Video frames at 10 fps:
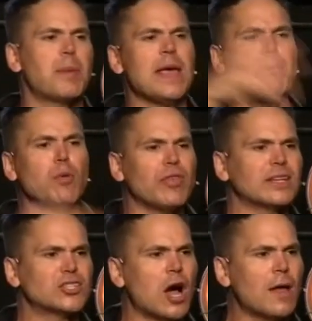people
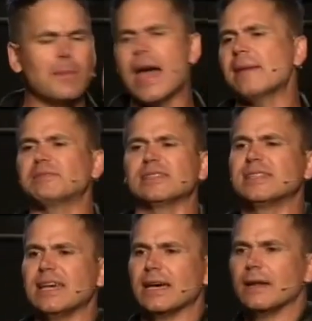than John the
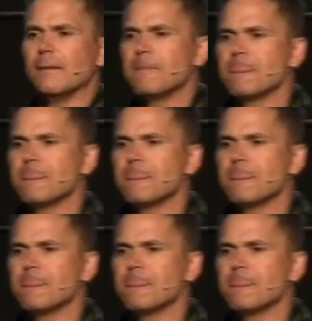Baptist did.